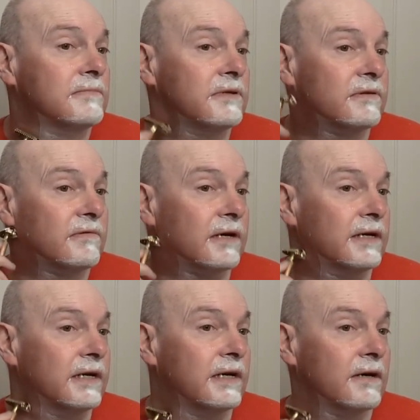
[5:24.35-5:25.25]
But
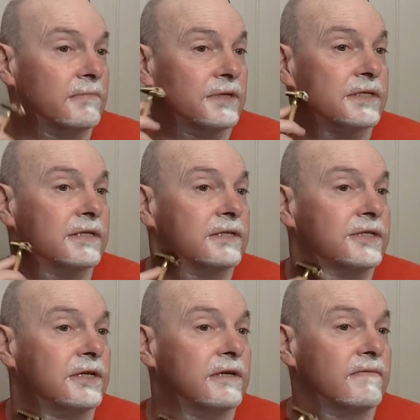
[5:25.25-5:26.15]
right now, I'm just going to
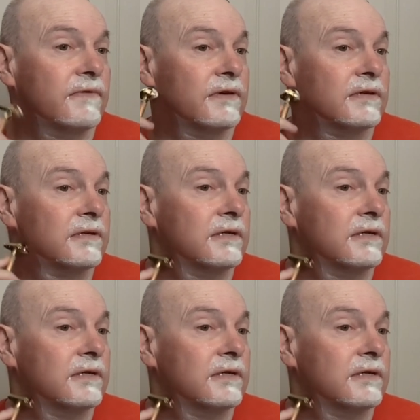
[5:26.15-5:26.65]
shave the